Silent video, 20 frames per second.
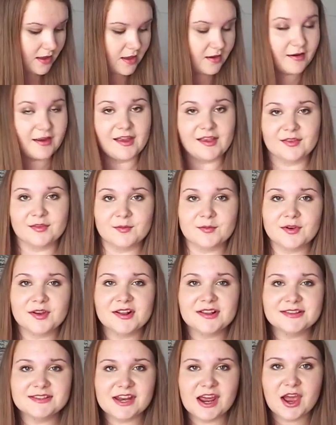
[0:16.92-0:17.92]
Okay, so I'm
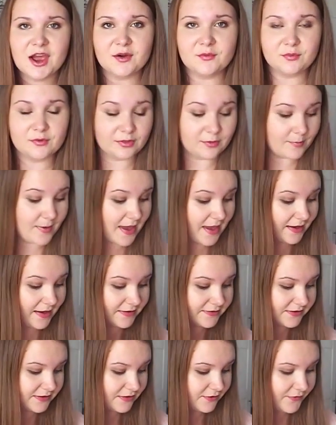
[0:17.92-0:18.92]
going to start off with the
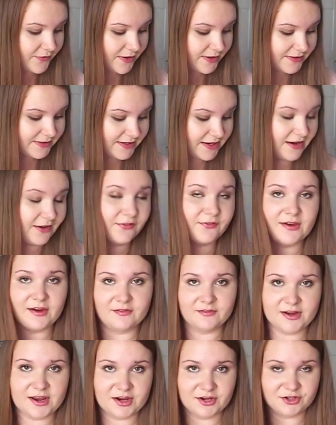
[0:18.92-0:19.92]
base, and the first thing,
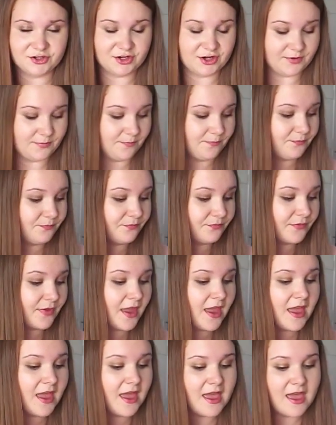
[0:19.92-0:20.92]
foundation.
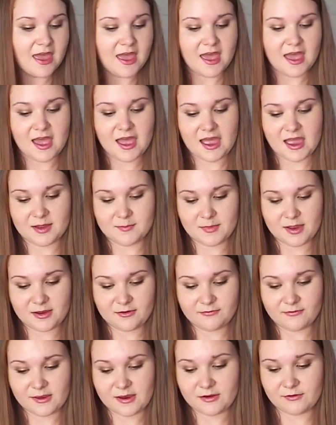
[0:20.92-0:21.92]

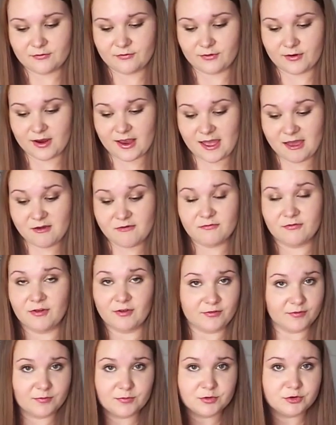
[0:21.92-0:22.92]
My favourite
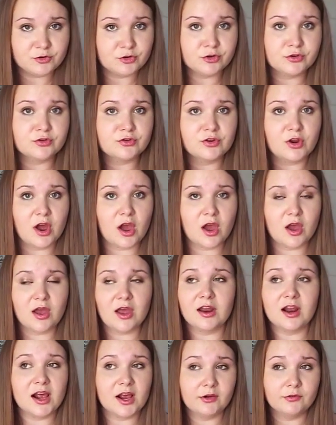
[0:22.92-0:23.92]
ever from the drugstore,
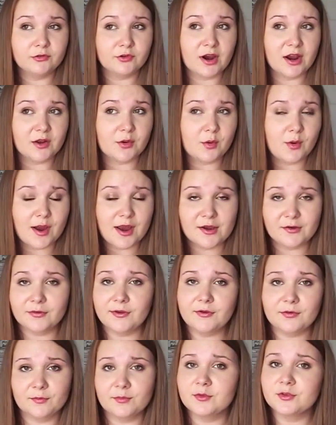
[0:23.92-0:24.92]
and I've tried quite a
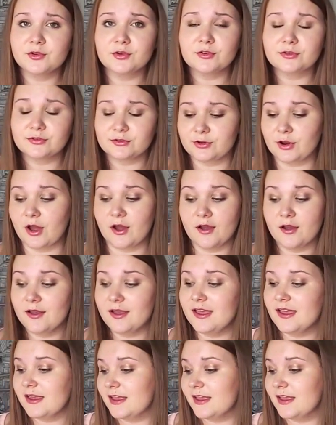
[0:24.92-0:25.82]
few from the drugstore,